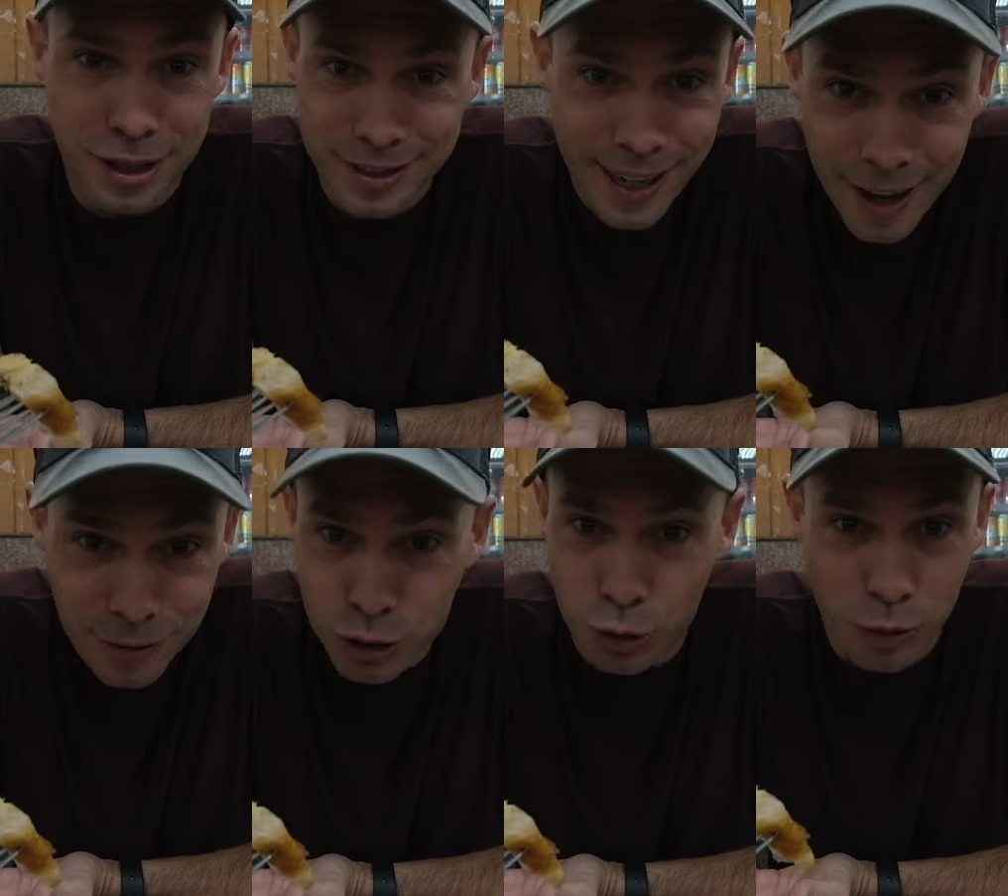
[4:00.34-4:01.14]
because I
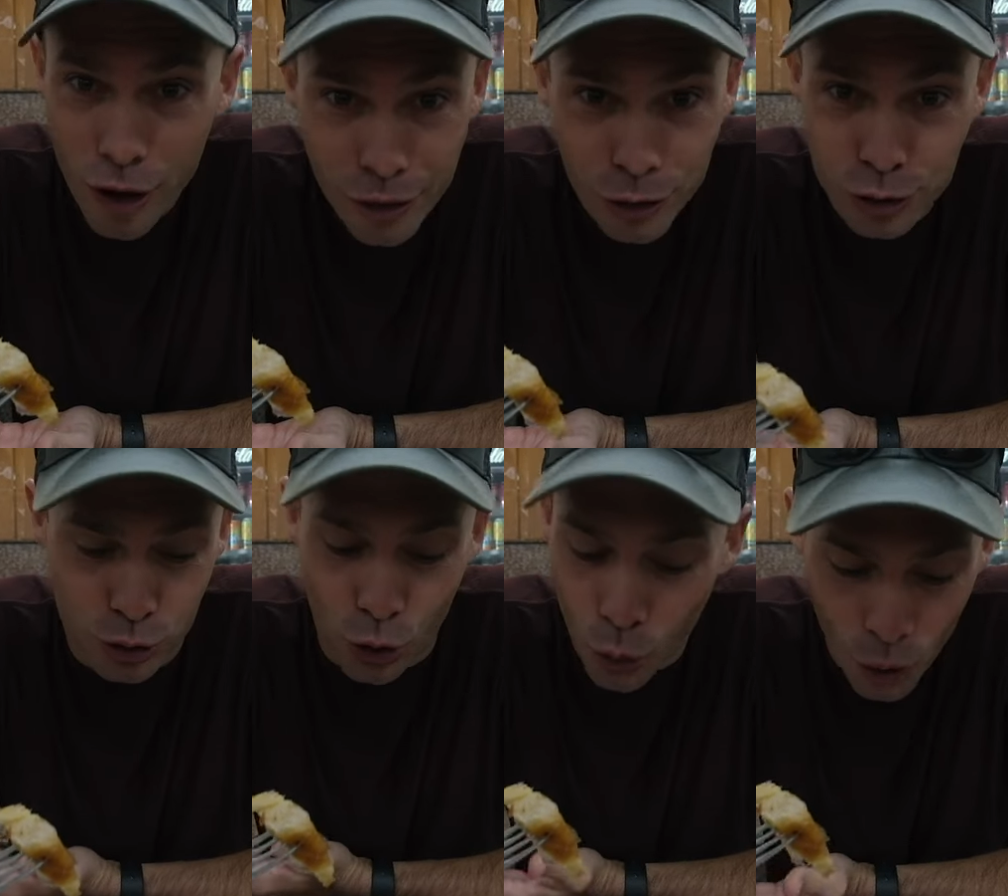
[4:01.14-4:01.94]
have two brothers
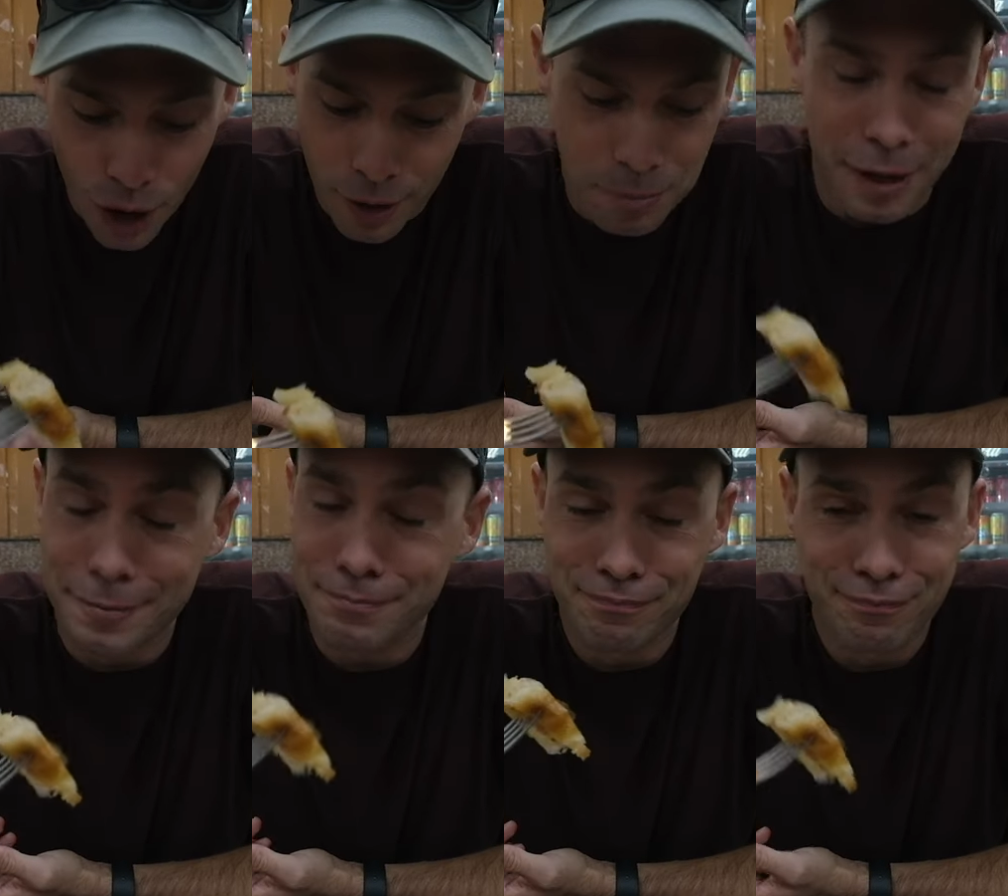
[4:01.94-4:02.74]
or what, but
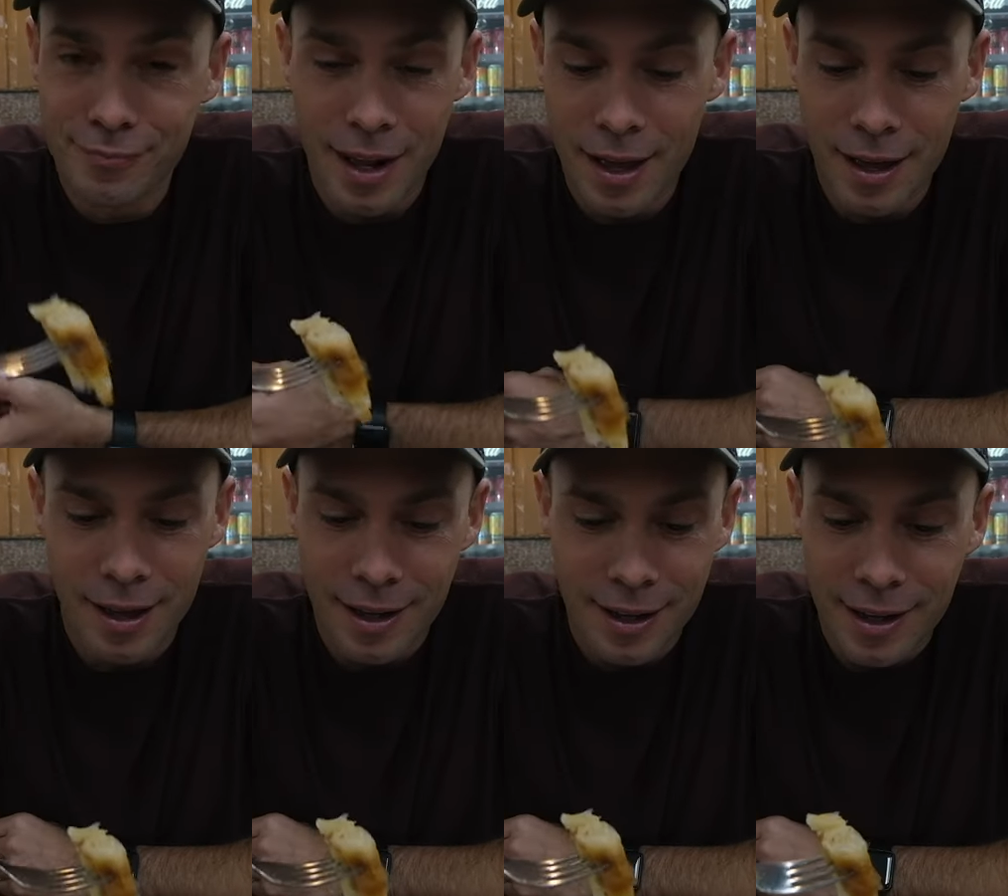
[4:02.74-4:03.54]

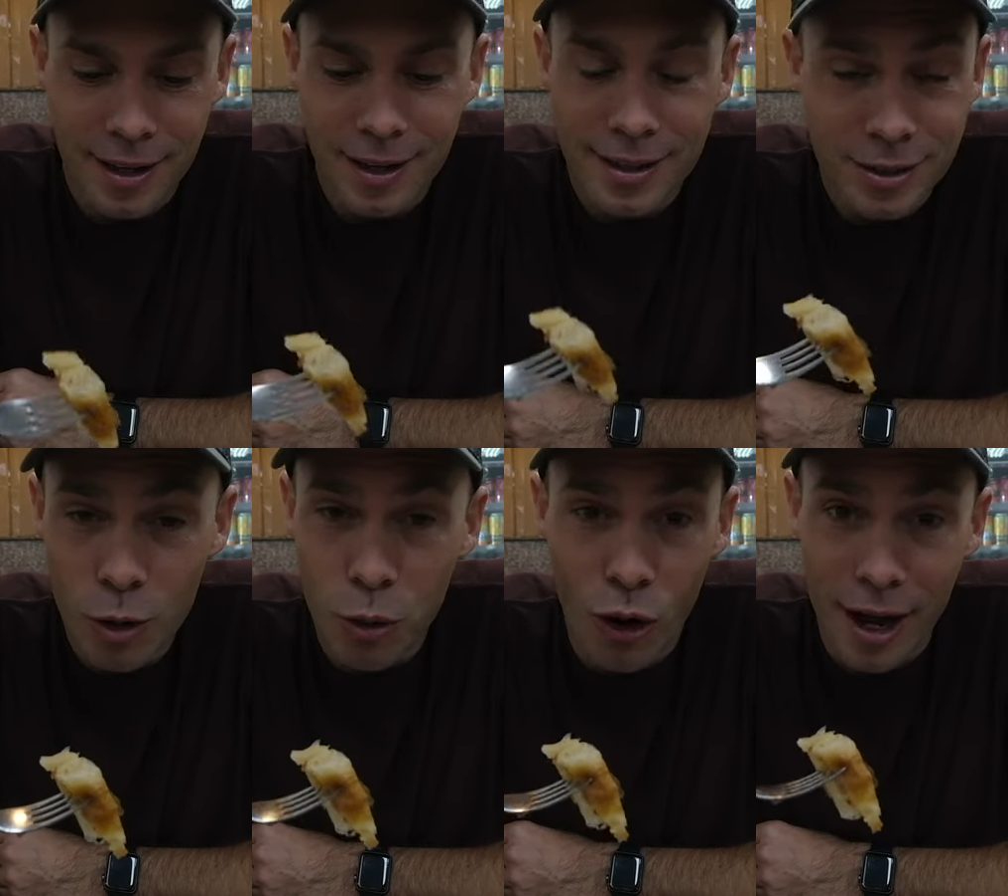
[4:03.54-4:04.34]
no
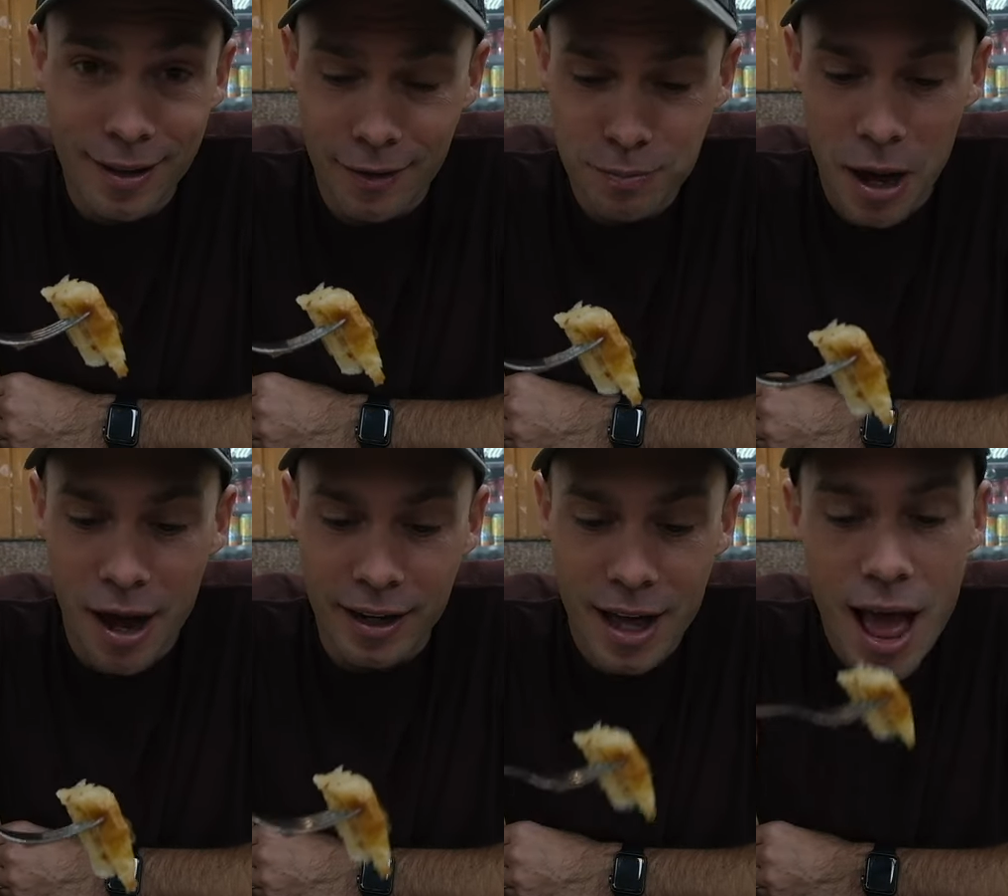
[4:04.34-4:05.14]
Borek left behind.